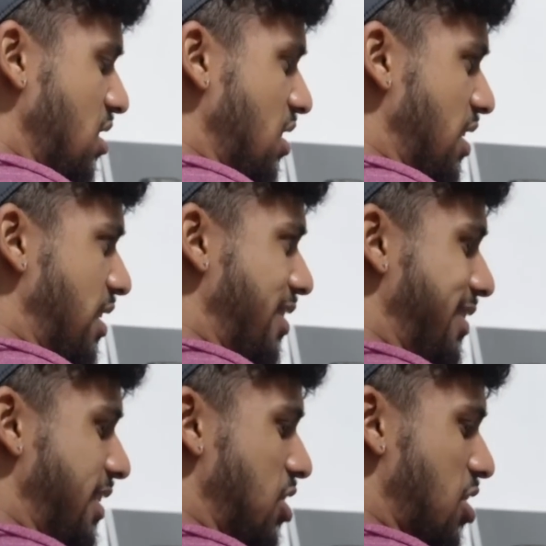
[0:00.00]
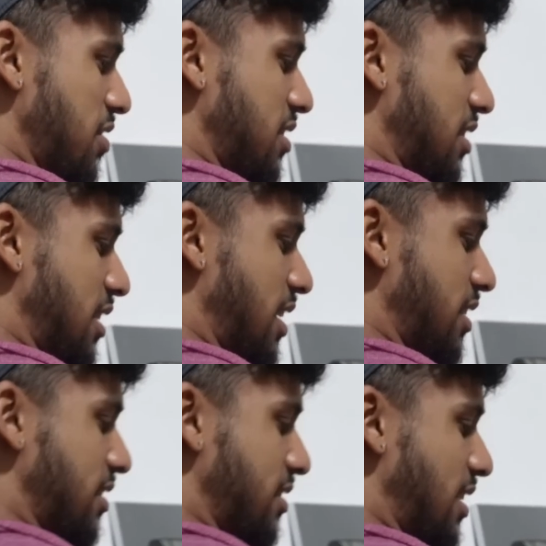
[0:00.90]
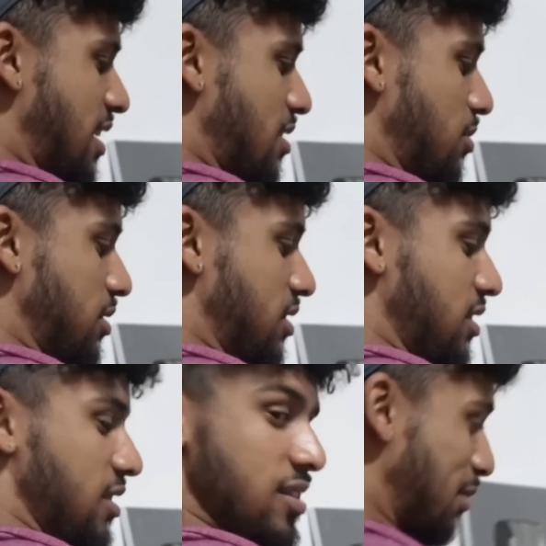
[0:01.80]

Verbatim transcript: And then after that, yeah, we'll see.